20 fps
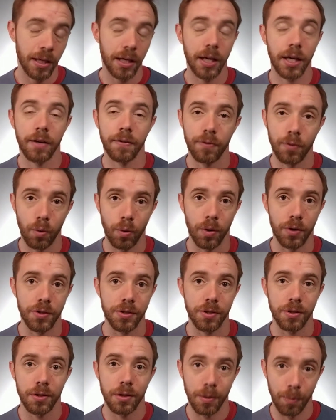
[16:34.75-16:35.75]
And of
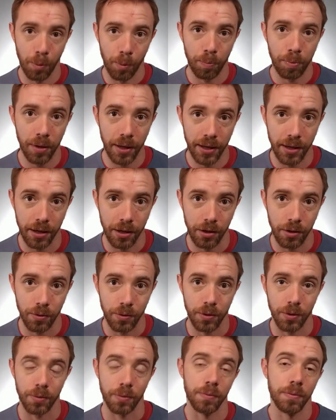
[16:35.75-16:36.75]
course, the more planning you
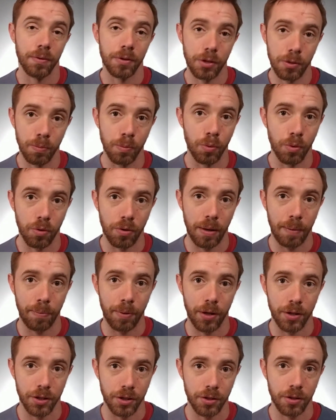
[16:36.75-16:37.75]
do, the smoother that
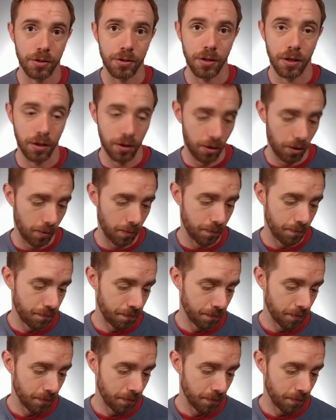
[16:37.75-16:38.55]
project is going to go.